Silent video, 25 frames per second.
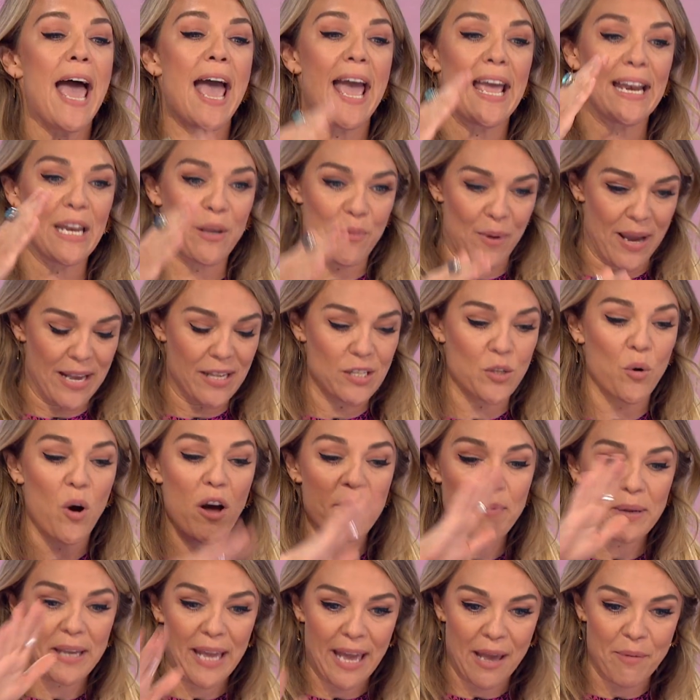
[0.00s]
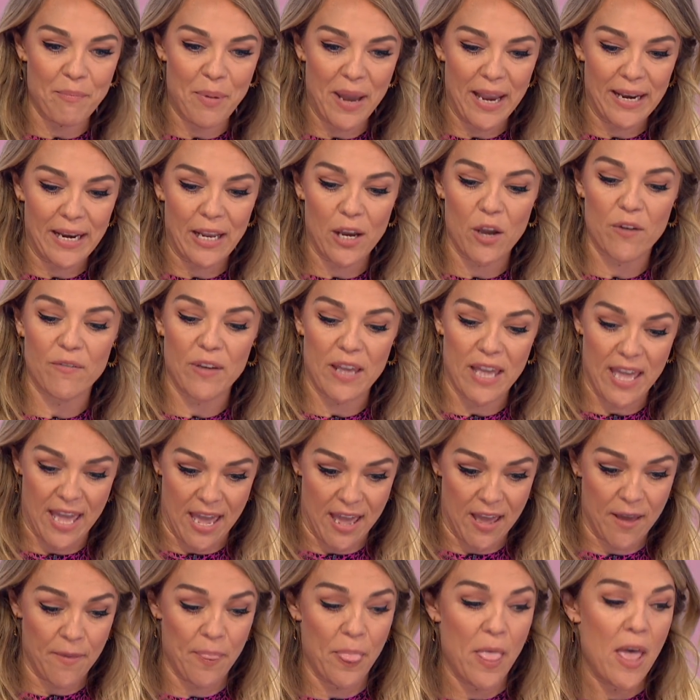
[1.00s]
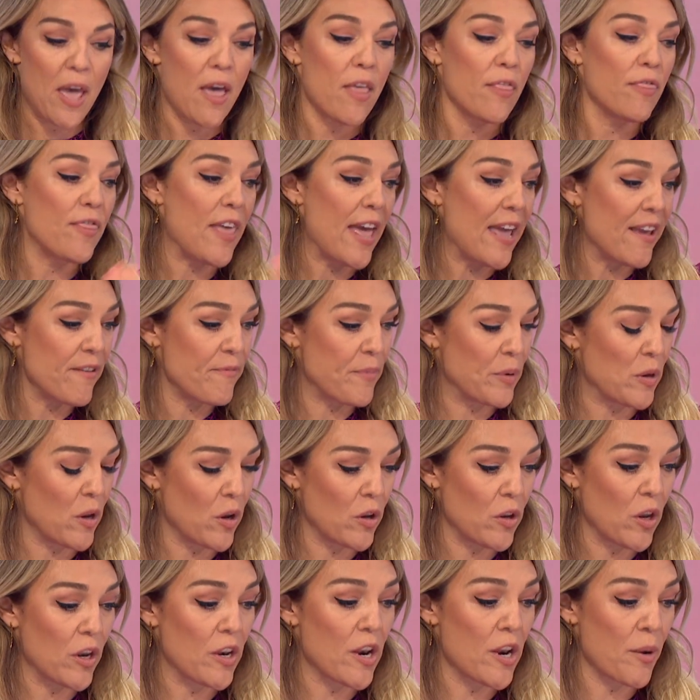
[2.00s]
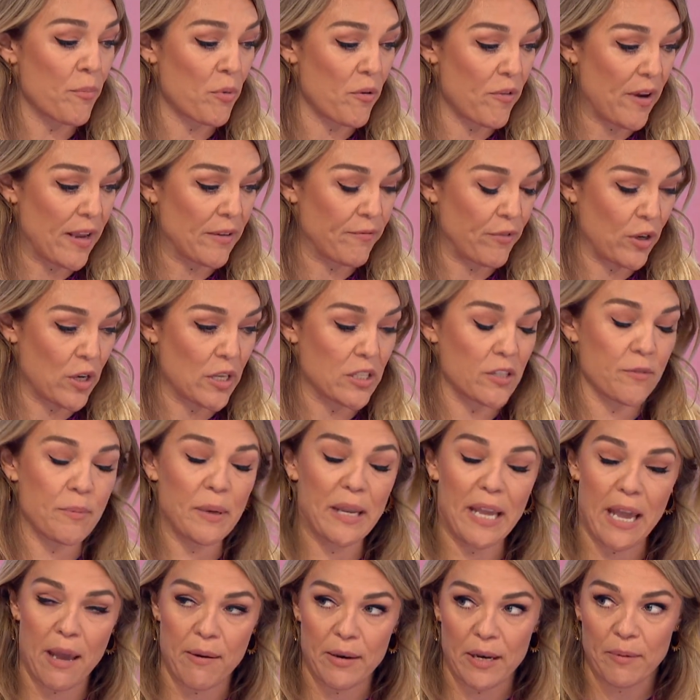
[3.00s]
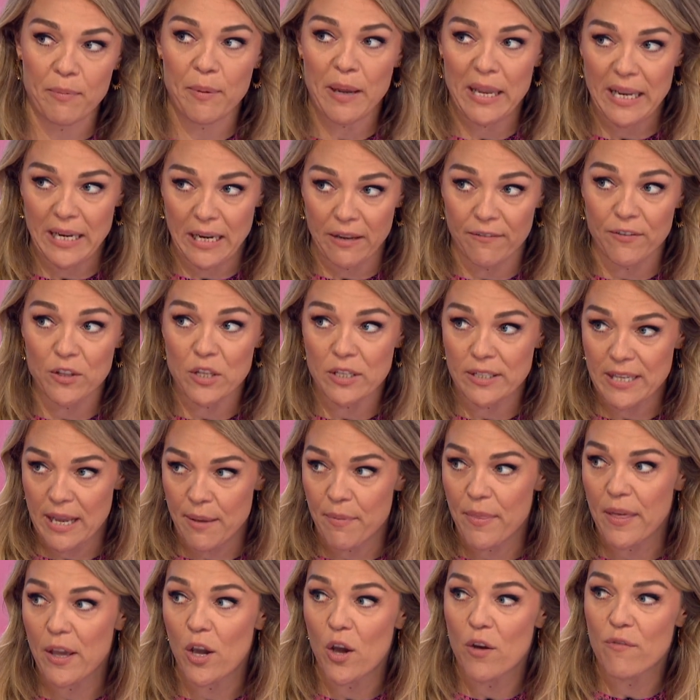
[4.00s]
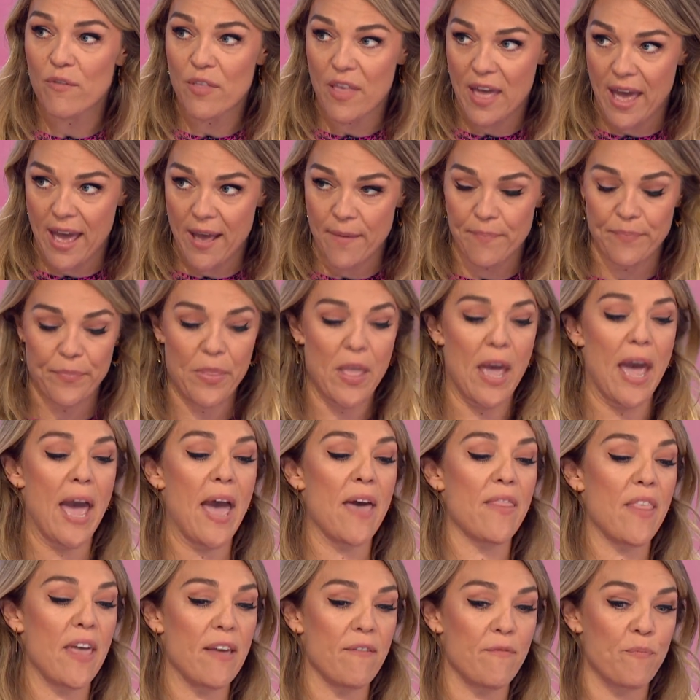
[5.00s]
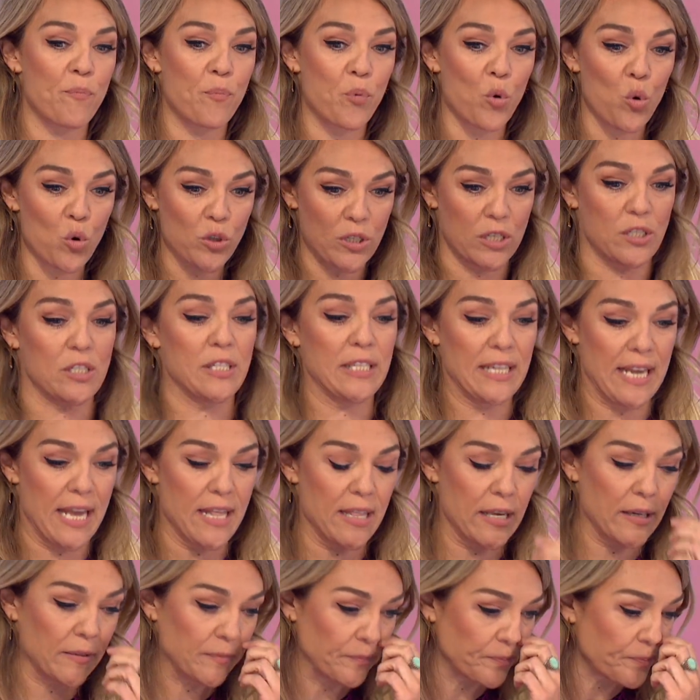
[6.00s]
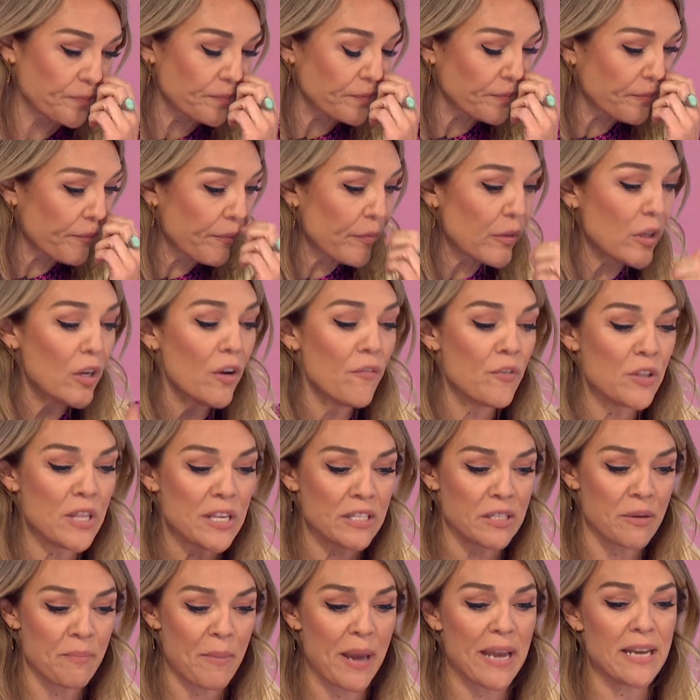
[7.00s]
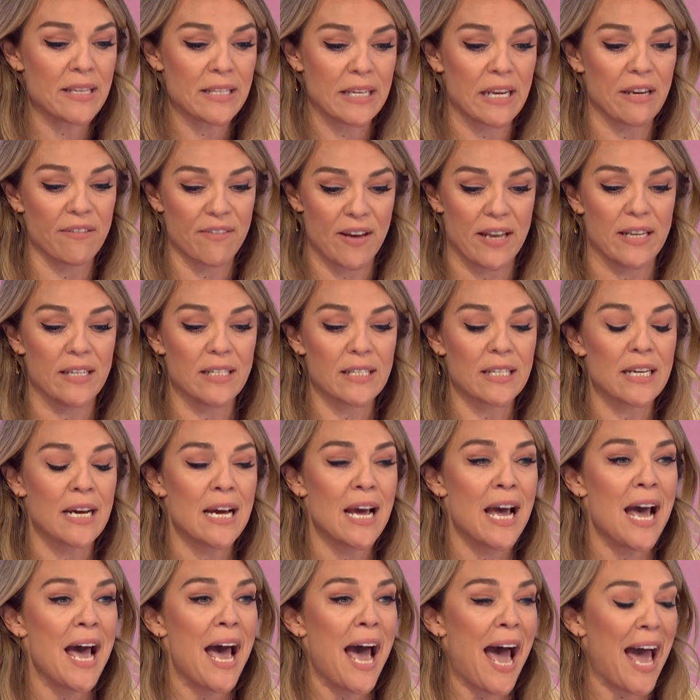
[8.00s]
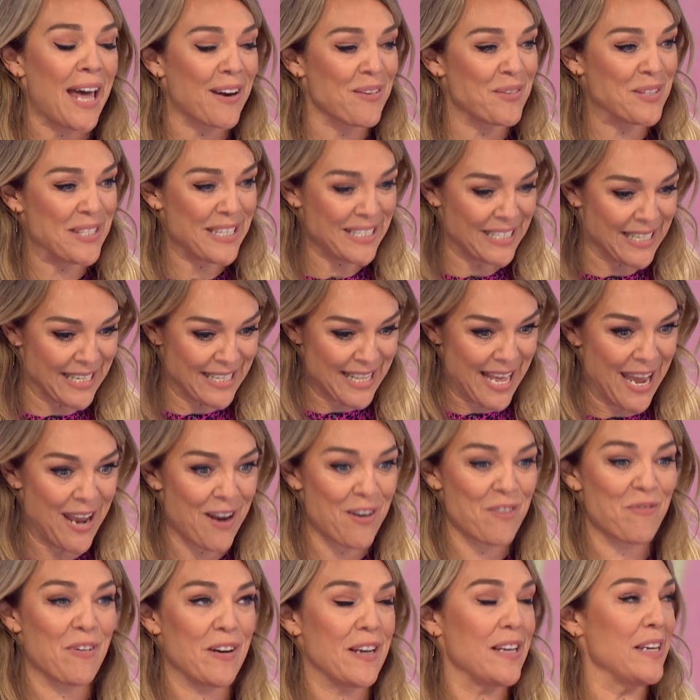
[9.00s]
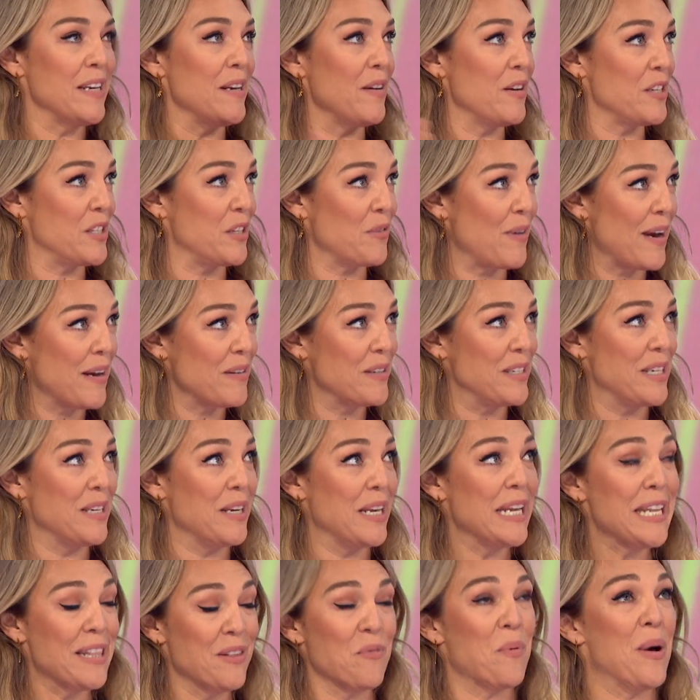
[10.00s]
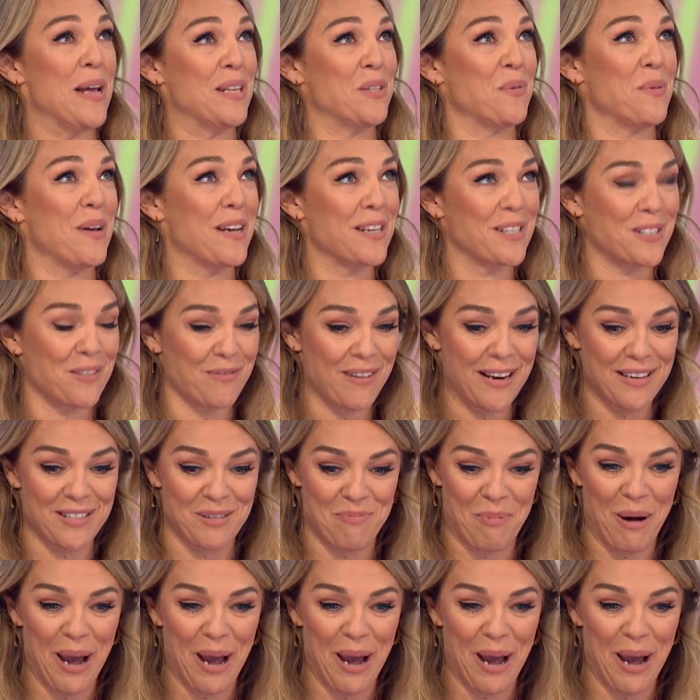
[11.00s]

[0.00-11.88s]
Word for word: Anyway, so I've been campaigning over here. They've, a number of advocates have been campaigning for the same thing over there, and they've brought us together for this amazing event. And I'm sitting there in, surrounded in the West Wing, surrounded